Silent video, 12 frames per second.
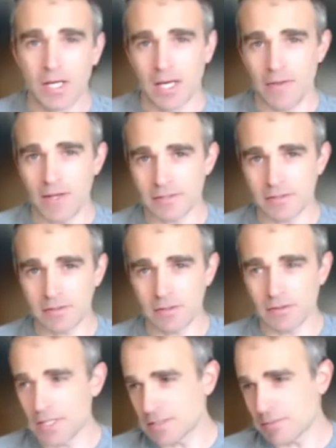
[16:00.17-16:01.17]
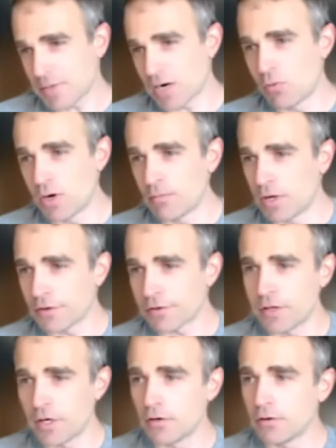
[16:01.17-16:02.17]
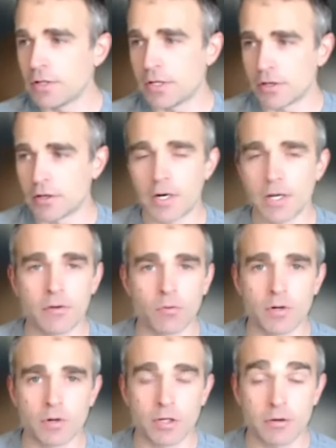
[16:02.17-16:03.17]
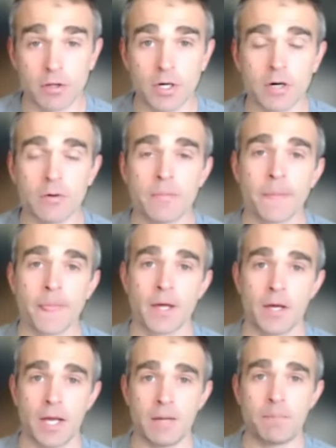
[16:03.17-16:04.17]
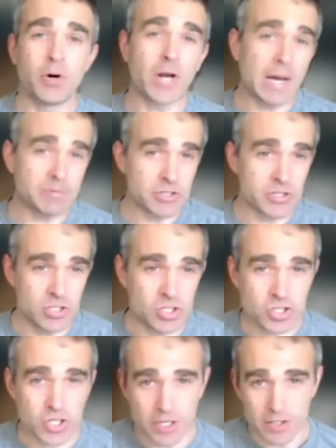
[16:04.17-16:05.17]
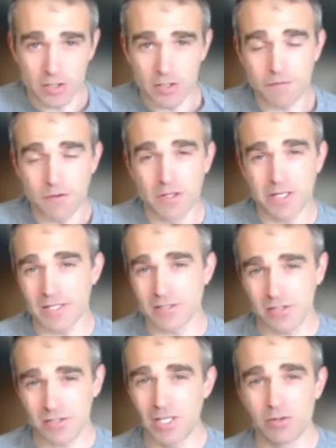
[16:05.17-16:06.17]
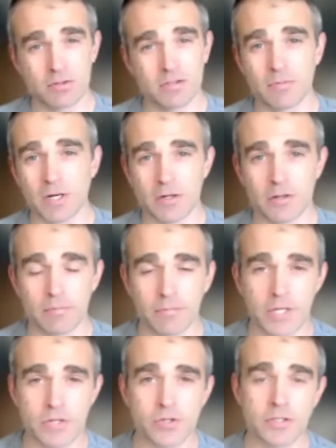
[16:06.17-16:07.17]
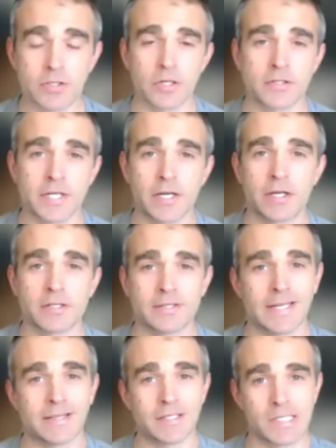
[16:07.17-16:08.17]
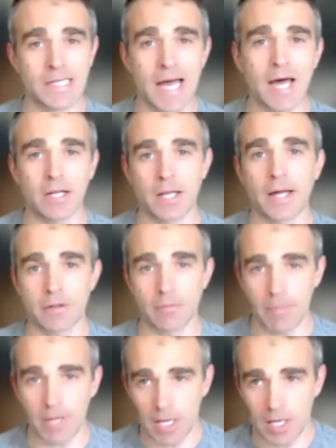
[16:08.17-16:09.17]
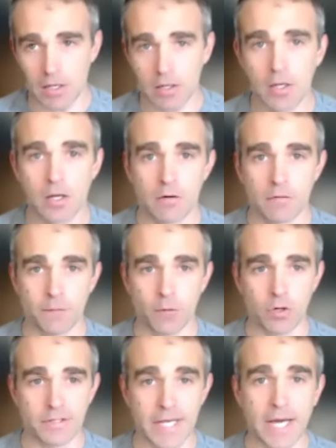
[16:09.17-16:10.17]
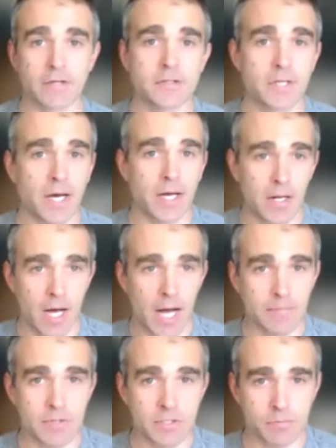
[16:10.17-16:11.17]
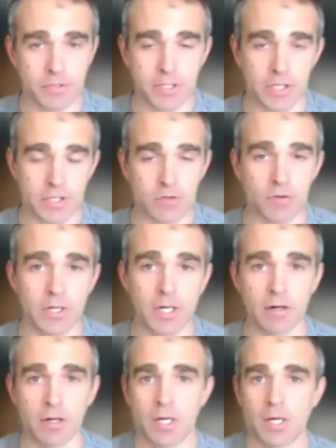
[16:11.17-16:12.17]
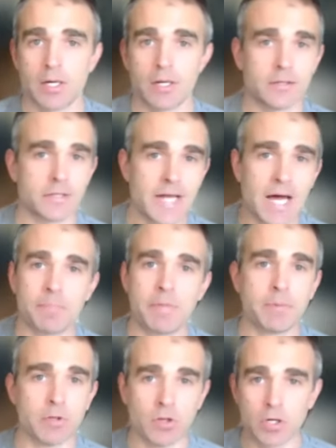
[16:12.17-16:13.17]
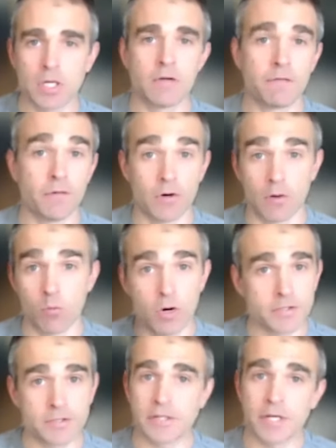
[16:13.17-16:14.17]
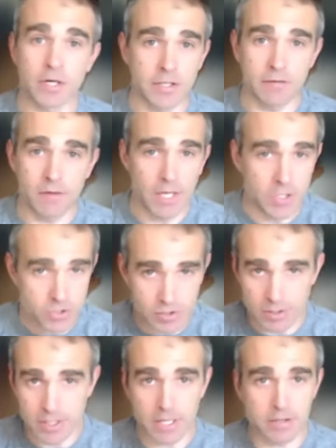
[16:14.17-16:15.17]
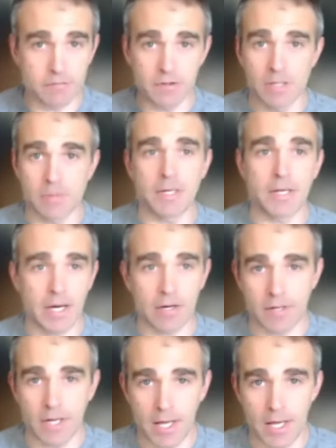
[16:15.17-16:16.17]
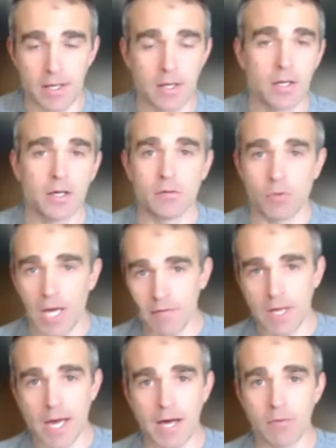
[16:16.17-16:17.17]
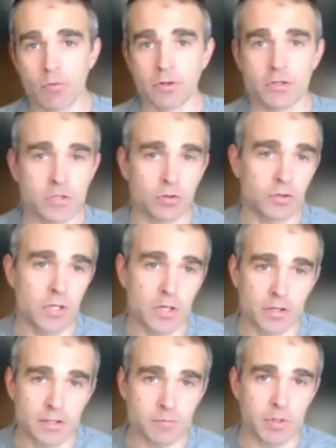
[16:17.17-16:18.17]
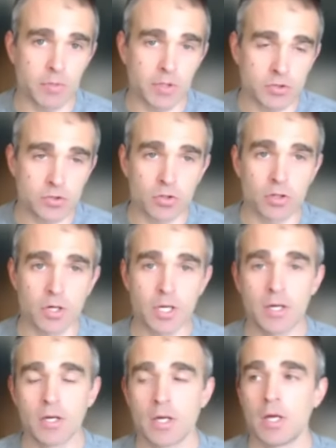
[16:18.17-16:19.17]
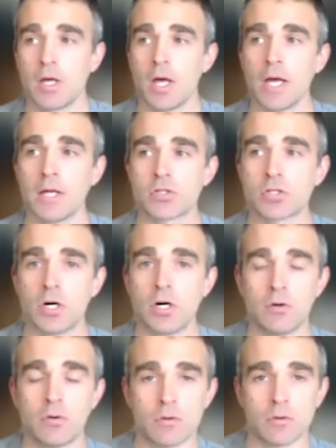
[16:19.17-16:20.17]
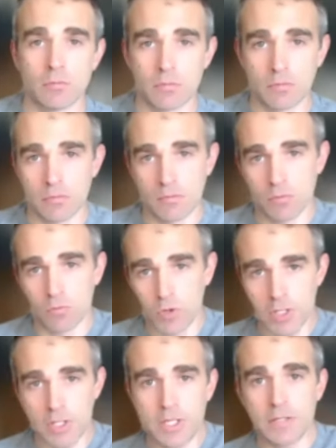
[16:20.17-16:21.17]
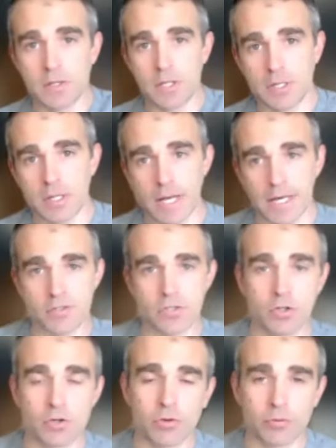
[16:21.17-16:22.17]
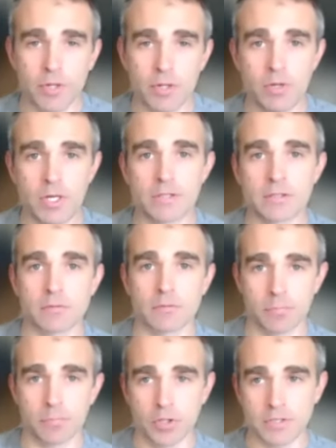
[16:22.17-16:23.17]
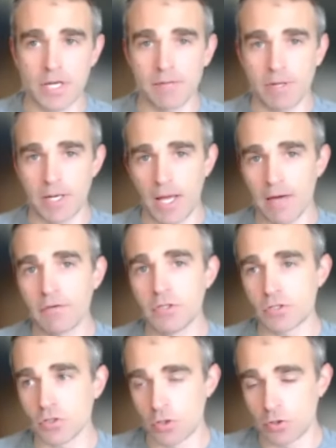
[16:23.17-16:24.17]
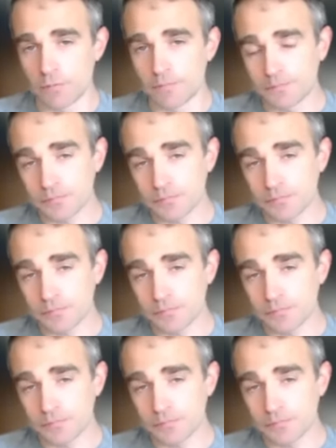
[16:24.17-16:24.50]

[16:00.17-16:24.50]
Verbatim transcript: And that's about a one-month low, in and around the one-month low. And put options in general, if you look at skew and some other metrics, are telling us that there's not a lot of demand for downside options protection right now. There's not people looking for a one standard deviation kind of limit down day. We haven't gotten one this whole year. That's been a big story. And so really in the last two, 3 weeks, puts have been heavily sold.